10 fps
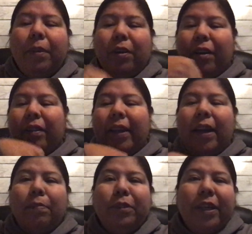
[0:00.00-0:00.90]
not like
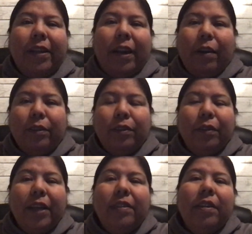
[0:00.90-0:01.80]
upside down. So
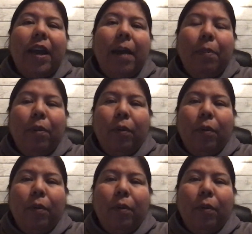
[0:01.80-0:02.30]
that's a nap.